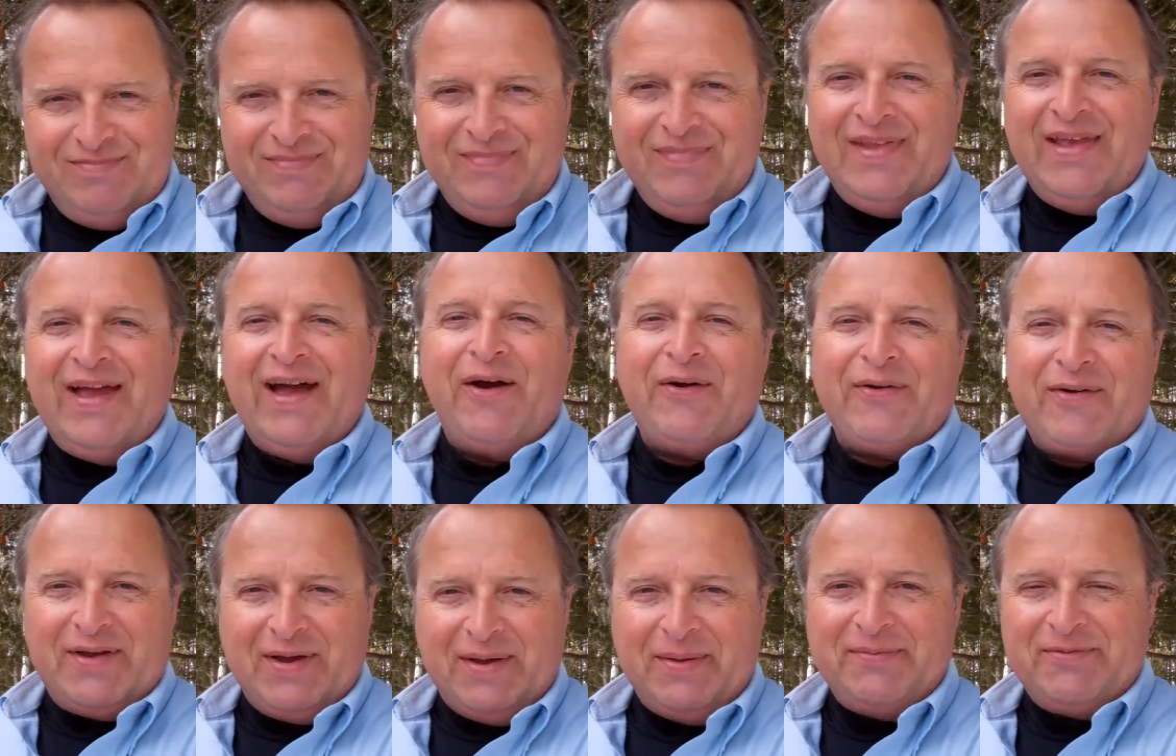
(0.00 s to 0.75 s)

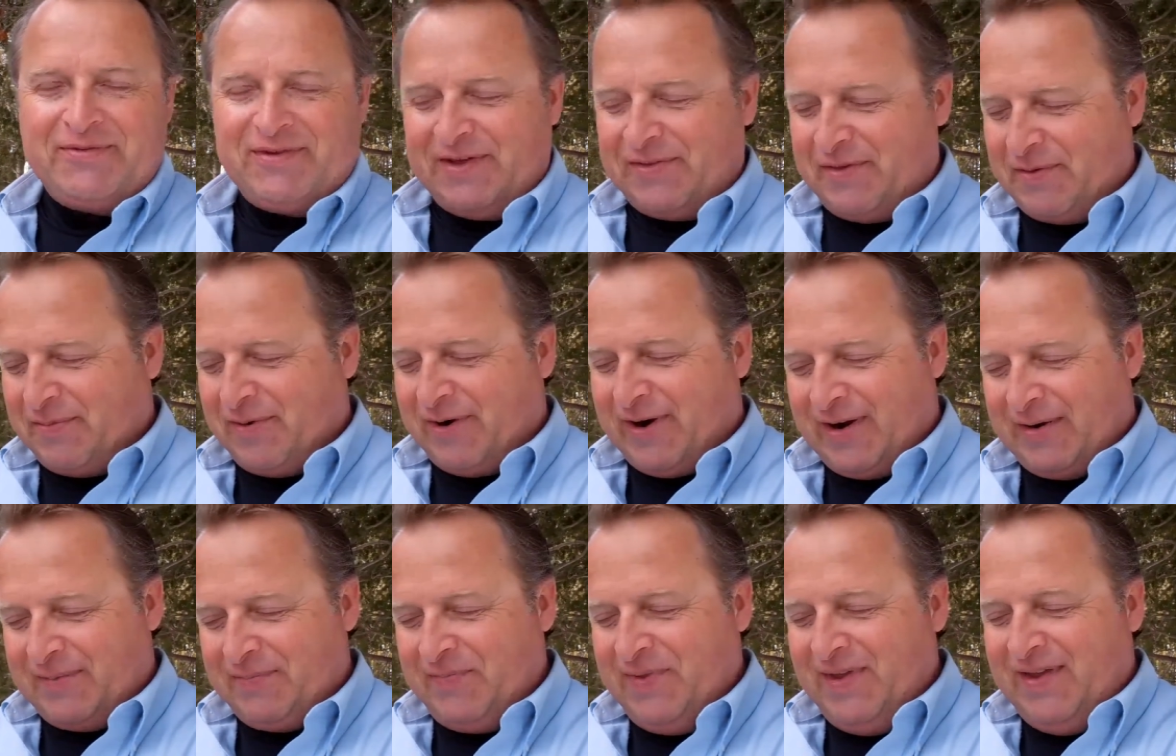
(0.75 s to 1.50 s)
now comes the other
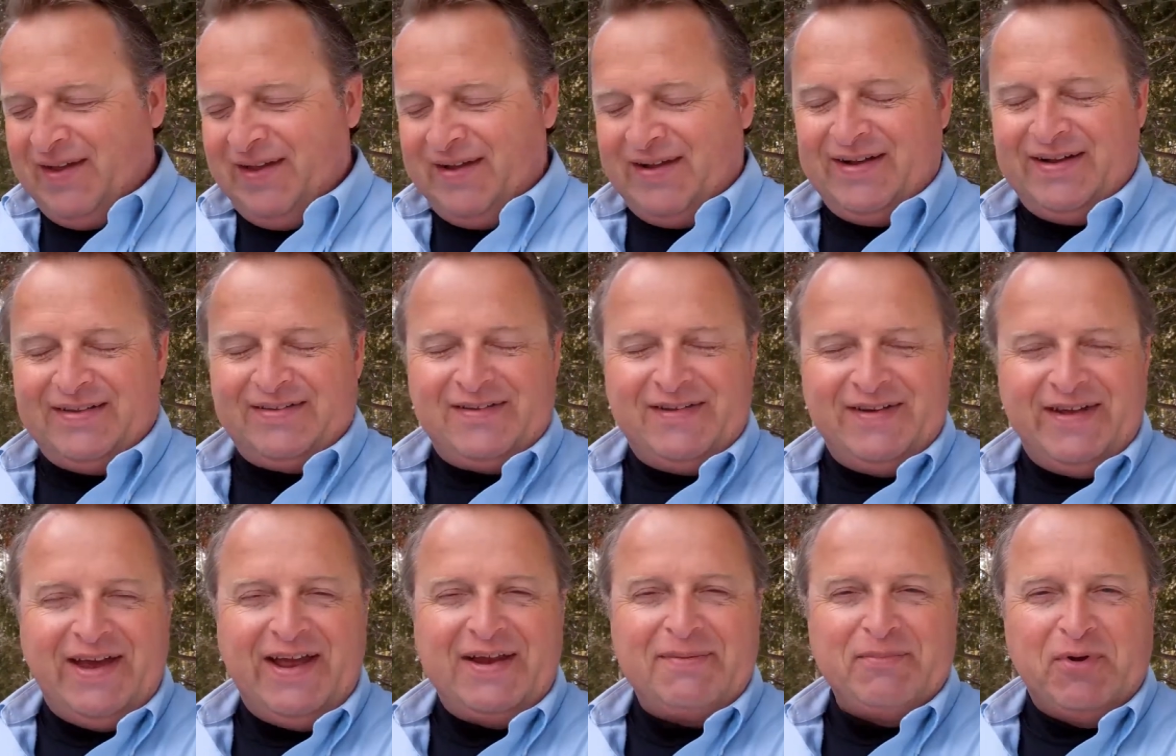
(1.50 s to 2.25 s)
part. Uh,
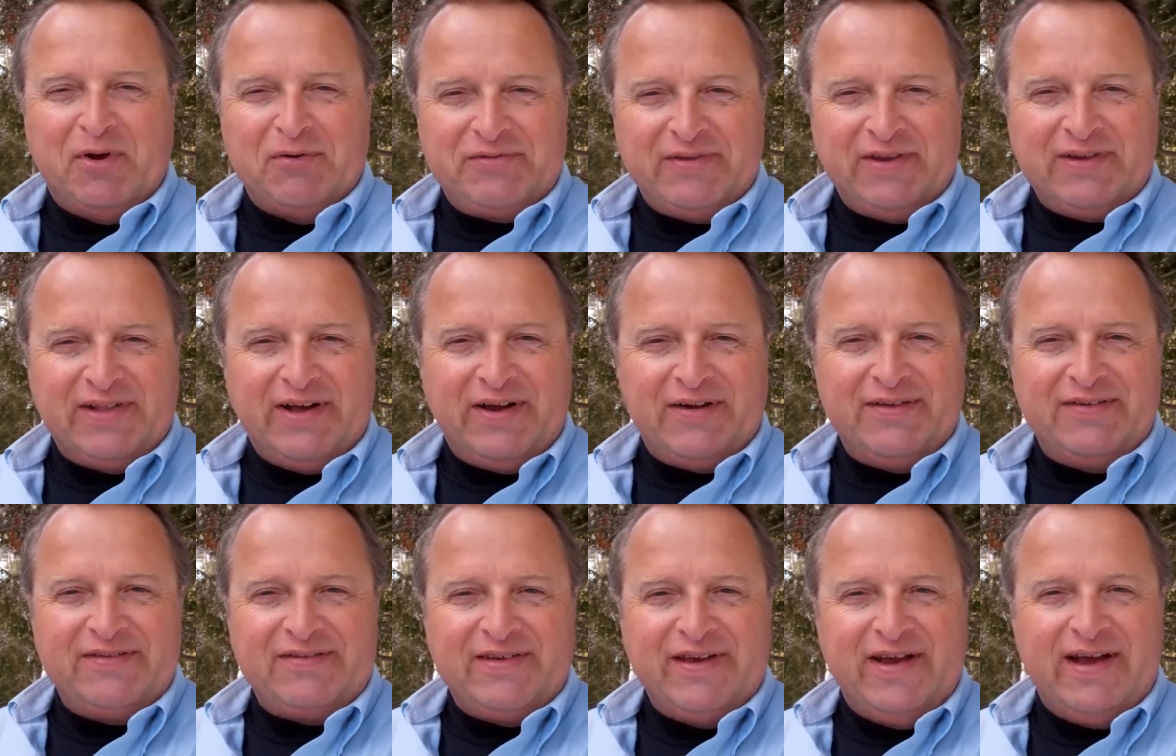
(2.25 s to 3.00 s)
tonight, mostly
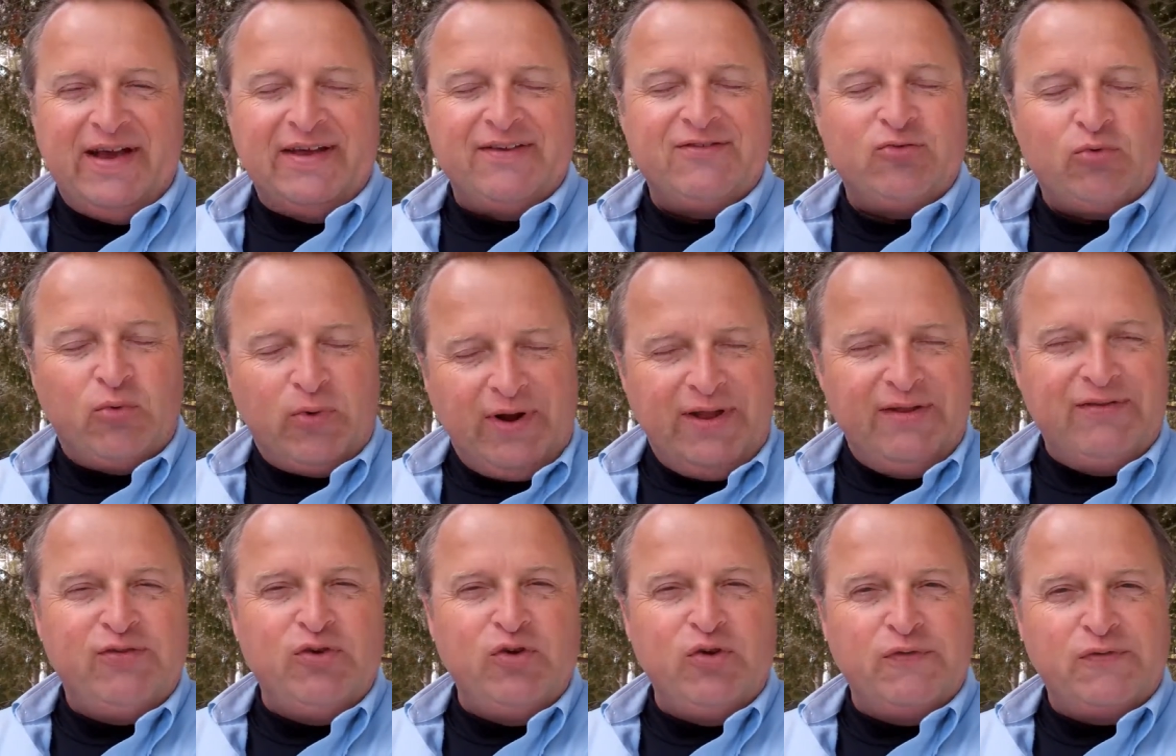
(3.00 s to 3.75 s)
cloudy skies,
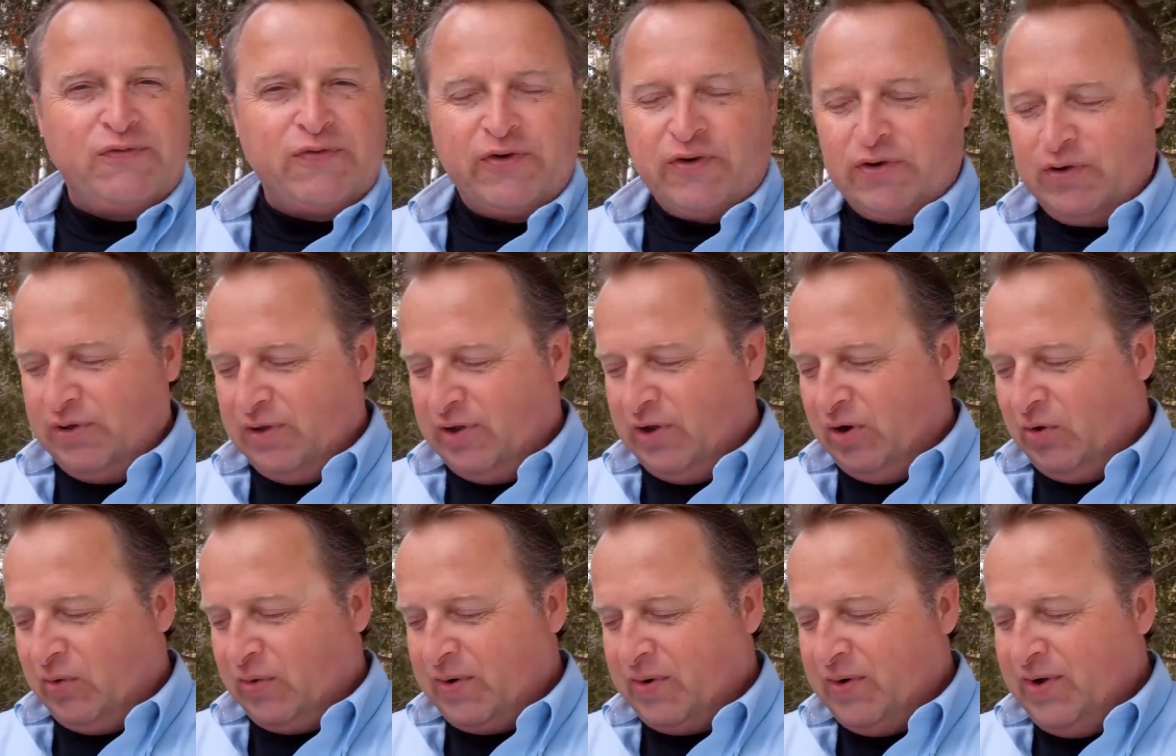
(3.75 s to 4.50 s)
22 for a
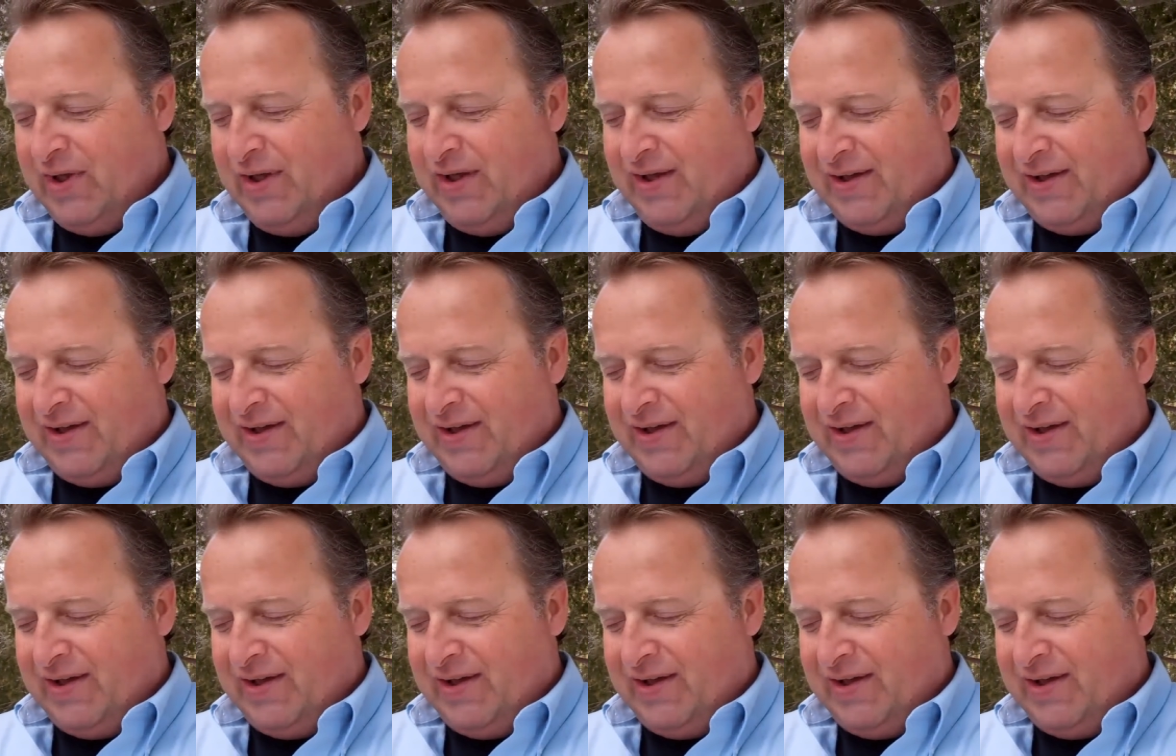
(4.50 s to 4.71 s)
low,